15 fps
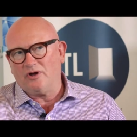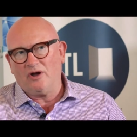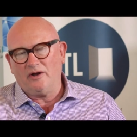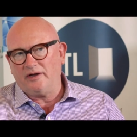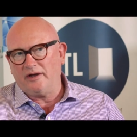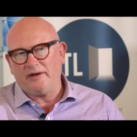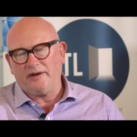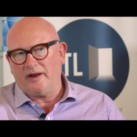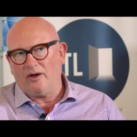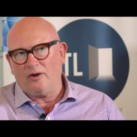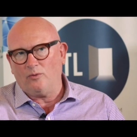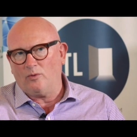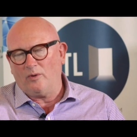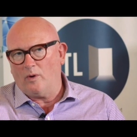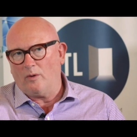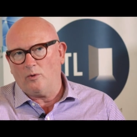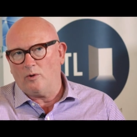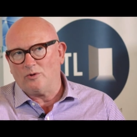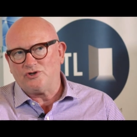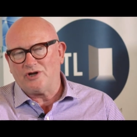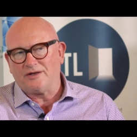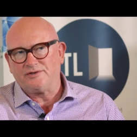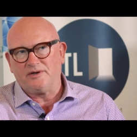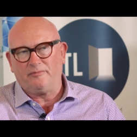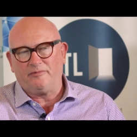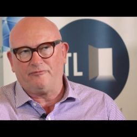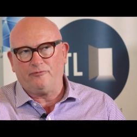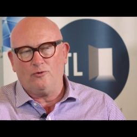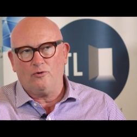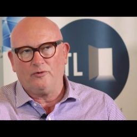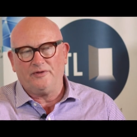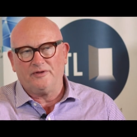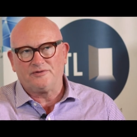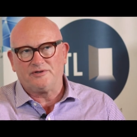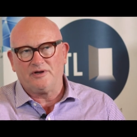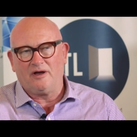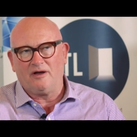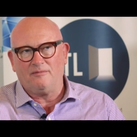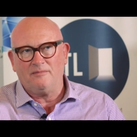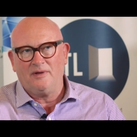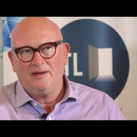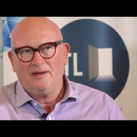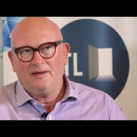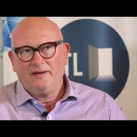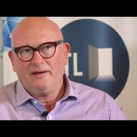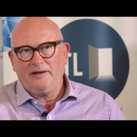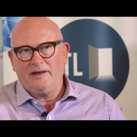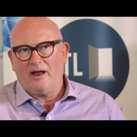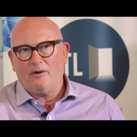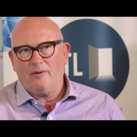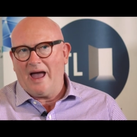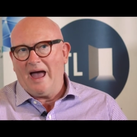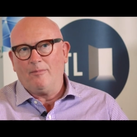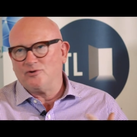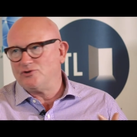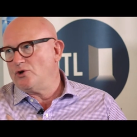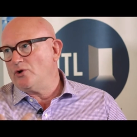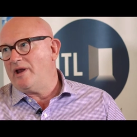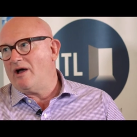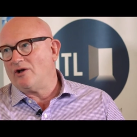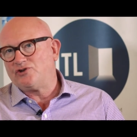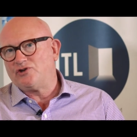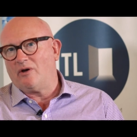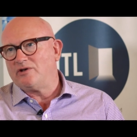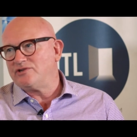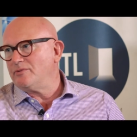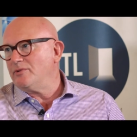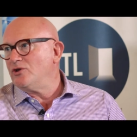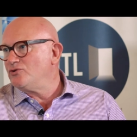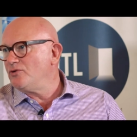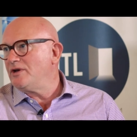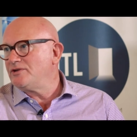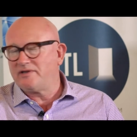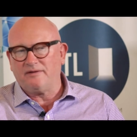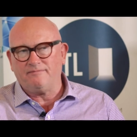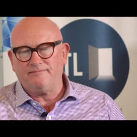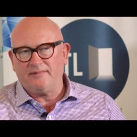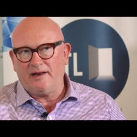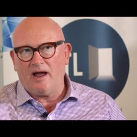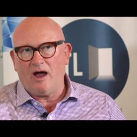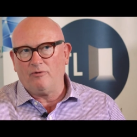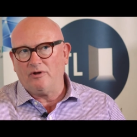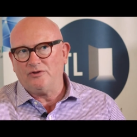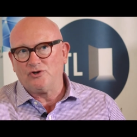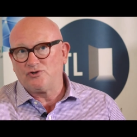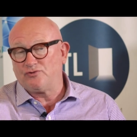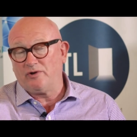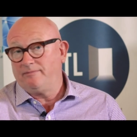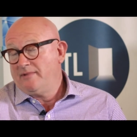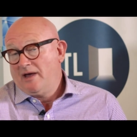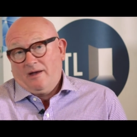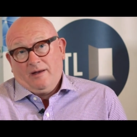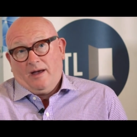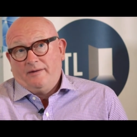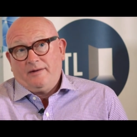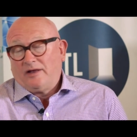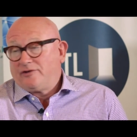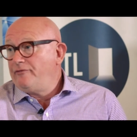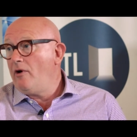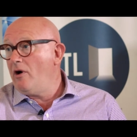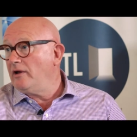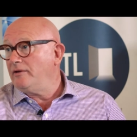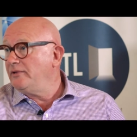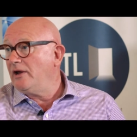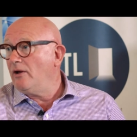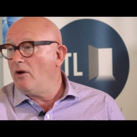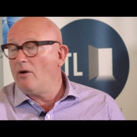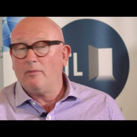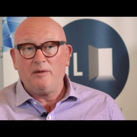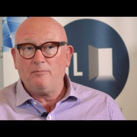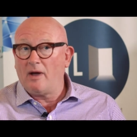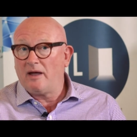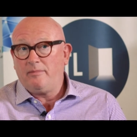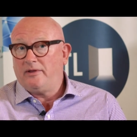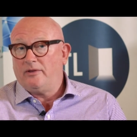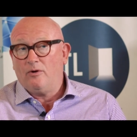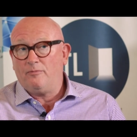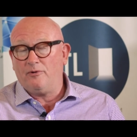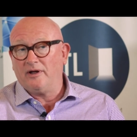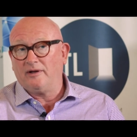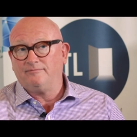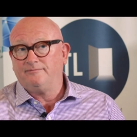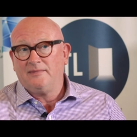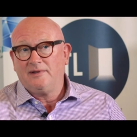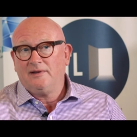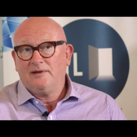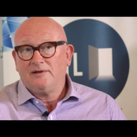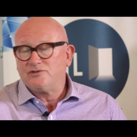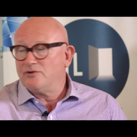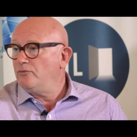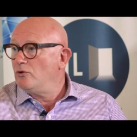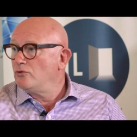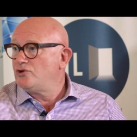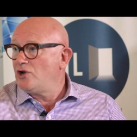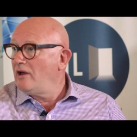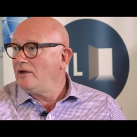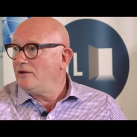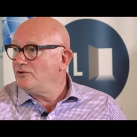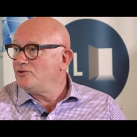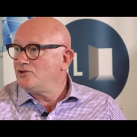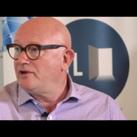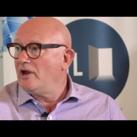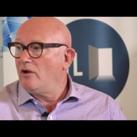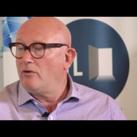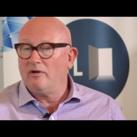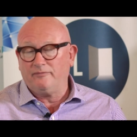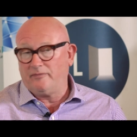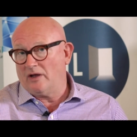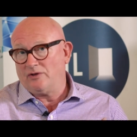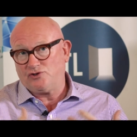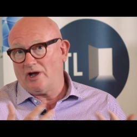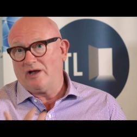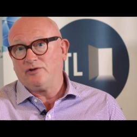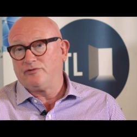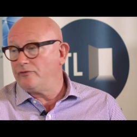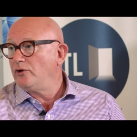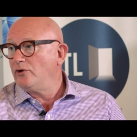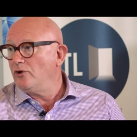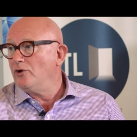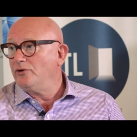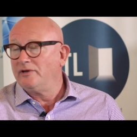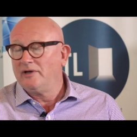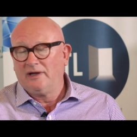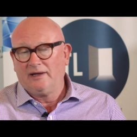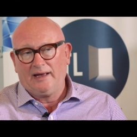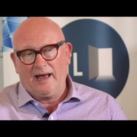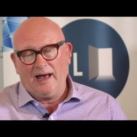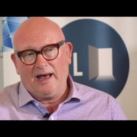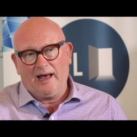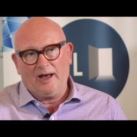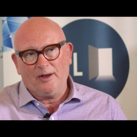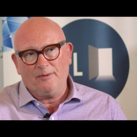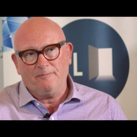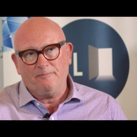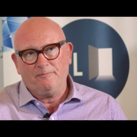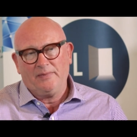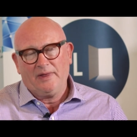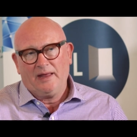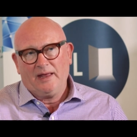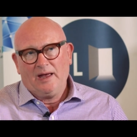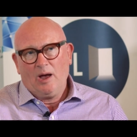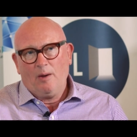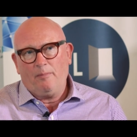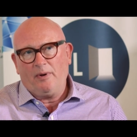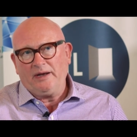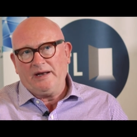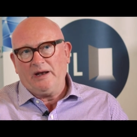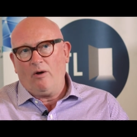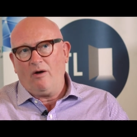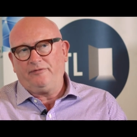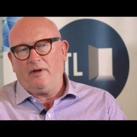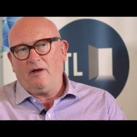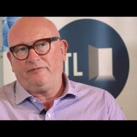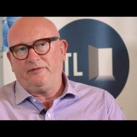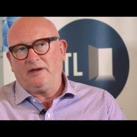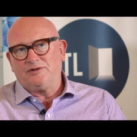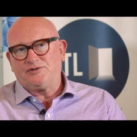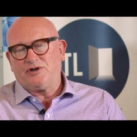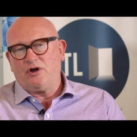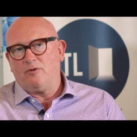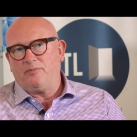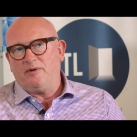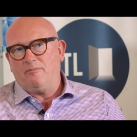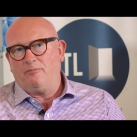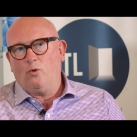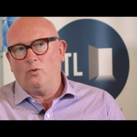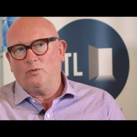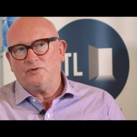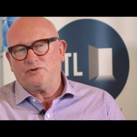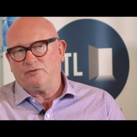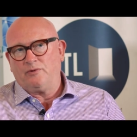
earlier, you know, when we were chatting before, that you know, Amazon are now showing some interest in our industry, and that's fine. You know, I mean, maybe they'll bring some real change, you know, and change for good. But, you know, I think it's terribly important to